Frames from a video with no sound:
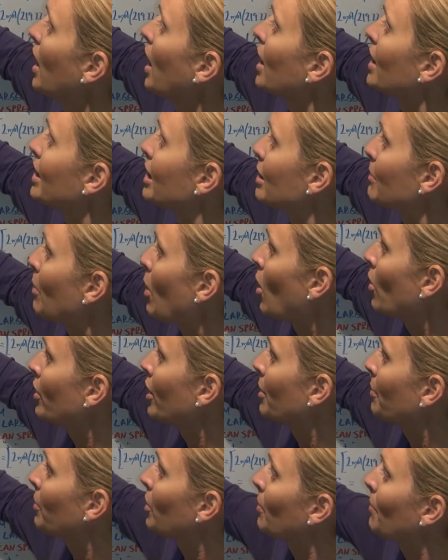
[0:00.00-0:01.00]
A small
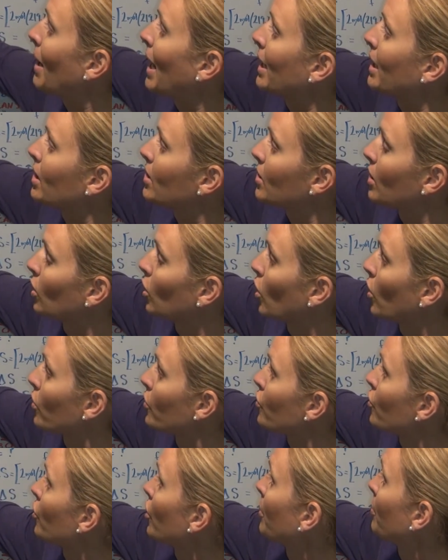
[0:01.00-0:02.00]
number minus a
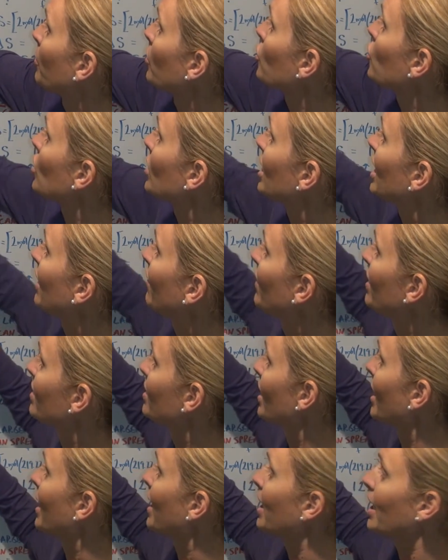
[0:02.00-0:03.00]
larger number should give
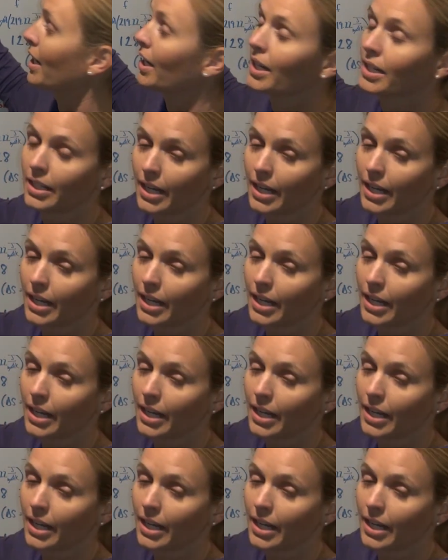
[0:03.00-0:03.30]
us a